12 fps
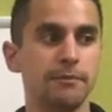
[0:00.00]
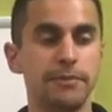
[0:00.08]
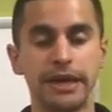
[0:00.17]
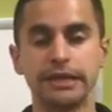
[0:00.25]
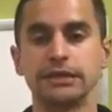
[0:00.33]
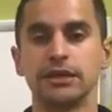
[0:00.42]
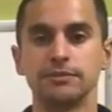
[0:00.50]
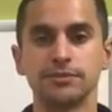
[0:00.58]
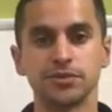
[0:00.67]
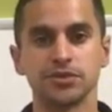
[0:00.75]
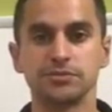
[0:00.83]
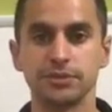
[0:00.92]
banged
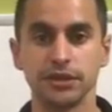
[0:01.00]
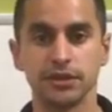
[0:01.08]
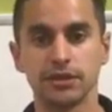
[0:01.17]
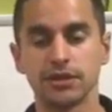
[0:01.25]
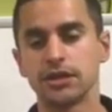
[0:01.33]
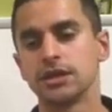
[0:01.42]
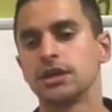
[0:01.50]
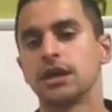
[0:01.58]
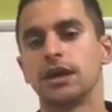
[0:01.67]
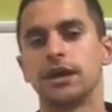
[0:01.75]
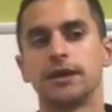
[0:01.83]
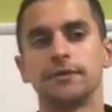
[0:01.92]
up, so to speak.
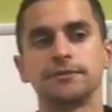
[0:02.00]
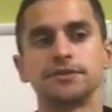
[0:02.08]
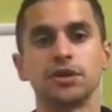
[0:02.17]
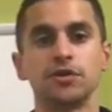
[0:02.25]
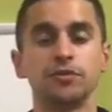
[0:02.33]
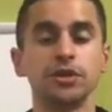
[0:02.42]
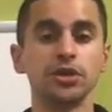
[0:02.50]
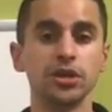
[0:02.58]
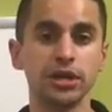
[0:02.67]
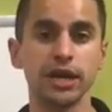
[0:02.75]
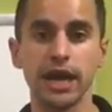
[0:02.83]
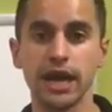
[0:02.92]
So if we
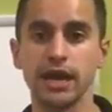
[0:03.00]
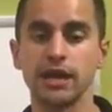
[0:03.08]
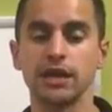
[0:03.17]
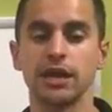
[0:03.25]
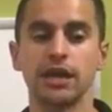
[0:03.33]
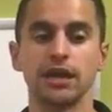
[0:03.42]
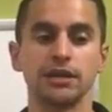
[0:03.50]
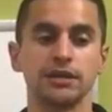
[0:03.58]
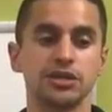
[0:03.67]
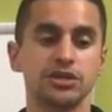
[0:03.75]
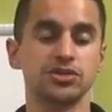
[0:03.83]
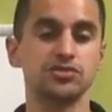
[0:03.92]
look
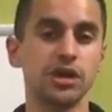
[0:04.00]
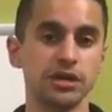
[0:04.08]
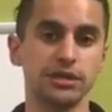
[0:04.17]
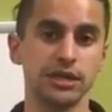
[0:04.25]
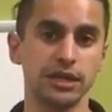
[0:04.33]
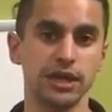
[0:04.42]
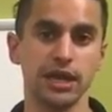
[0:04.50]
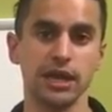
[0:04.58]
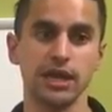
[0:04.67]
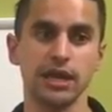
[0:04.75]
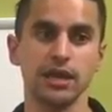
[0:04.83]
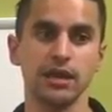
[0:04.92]
at constructing
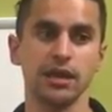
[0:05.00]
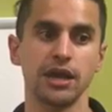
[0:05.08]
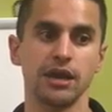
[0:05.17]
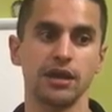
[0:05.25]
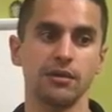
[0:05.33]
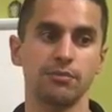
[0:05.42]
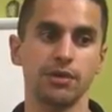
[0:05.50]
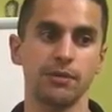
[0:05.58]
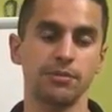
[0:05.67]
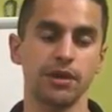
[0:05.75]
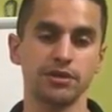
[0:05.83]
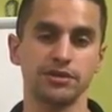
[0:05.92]
a
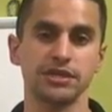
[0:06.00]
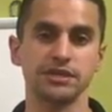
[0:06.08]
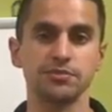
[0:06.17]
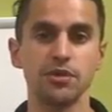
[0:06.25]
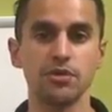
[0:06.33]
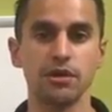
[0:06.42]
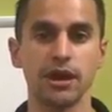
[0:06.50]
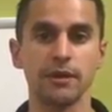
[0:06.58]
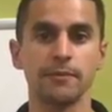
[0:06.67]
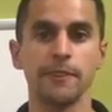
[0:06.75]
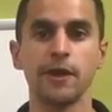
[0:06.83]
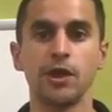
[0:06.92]
proper exercise
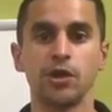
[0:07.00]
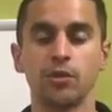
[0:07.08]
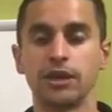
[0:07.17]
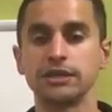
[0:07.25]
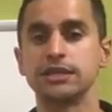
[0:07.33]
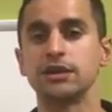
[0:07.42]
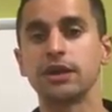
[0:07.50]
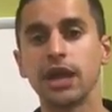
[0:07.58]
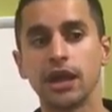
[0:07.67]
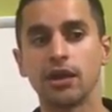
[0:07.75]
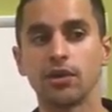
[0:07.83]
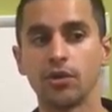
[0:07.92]
program, we want to say,
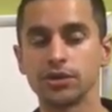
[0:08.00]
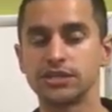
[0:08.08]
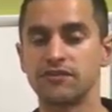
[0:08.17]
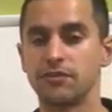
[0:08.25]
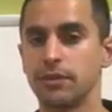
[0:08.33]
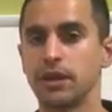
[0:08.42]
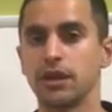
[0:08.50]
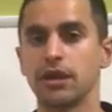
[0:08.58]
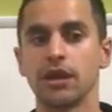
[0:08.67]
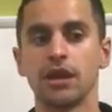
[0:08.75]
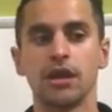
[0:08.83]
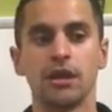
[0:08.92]
okay, our goals have a
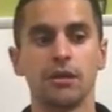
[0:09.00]
big